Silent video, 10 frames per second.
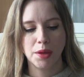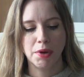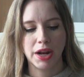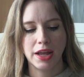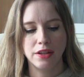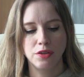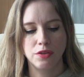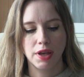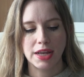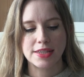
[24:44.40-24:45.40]
But I
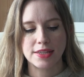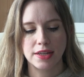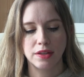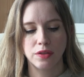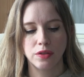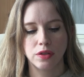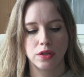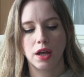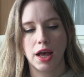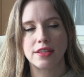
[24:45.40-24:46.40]

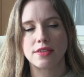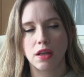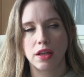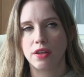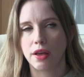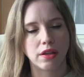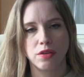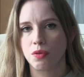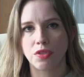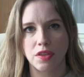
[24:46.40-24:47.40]

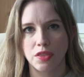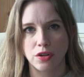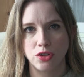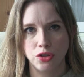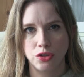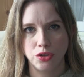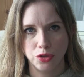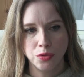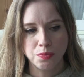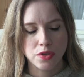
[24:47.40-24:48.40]
don't think they're
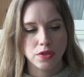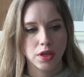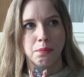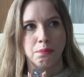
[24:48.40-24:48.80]
dupes,